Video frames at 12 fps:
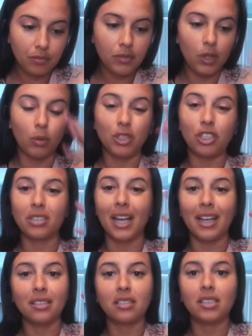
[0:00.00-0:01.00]
which is like,
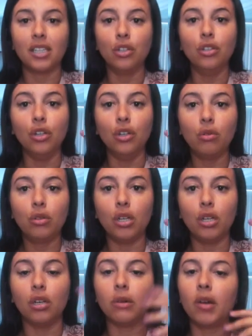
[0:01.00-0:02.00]
it's still new to
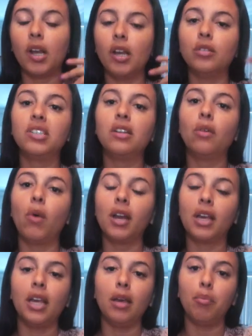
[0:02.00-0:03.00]
you and you still want to
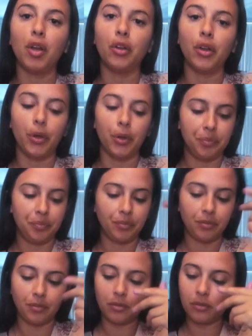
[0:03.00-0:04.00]
keep it new.
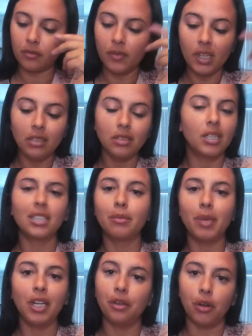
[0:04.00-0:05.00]
It doesn't
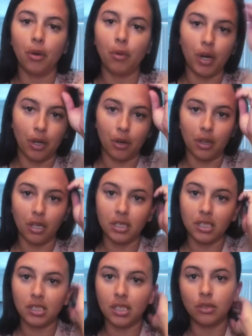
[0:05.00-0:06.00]
mean you don't want to go to the
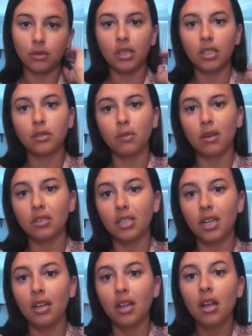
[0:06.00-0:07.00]
distance with this
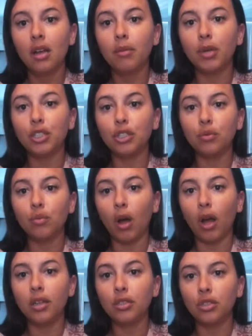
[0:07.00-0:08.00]
person, but you
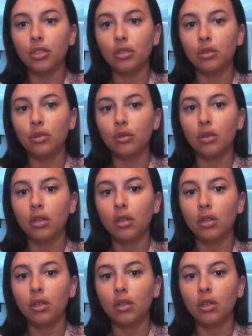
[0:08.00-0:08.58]
want to,